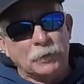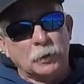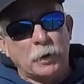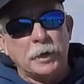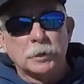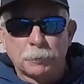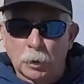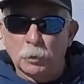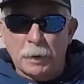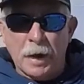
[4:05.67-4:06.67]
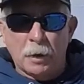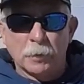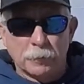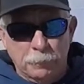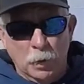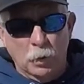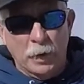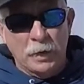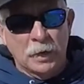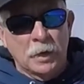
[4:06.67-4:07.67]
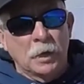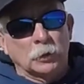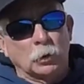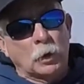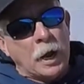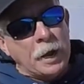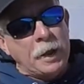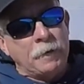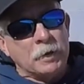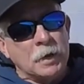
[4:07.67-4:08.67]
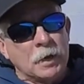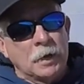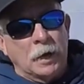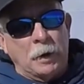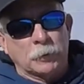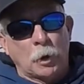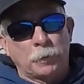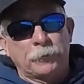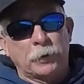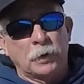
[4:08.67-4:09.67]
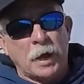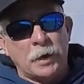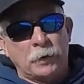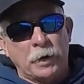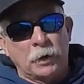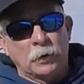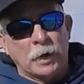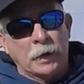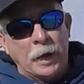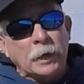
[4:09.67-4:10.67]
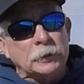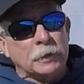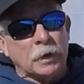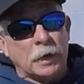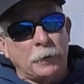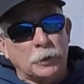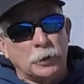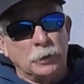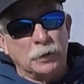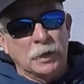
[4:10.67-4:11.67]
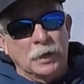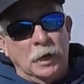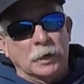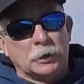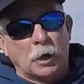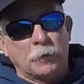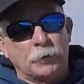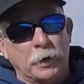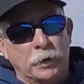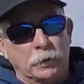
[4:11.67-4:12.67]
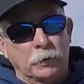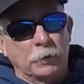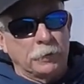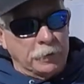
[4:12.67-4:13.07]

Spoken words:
grains per pound of bow weight, so kind of heavy. I was hoping for a lighter arrow, and I actually thought I would shoot a softer arrow than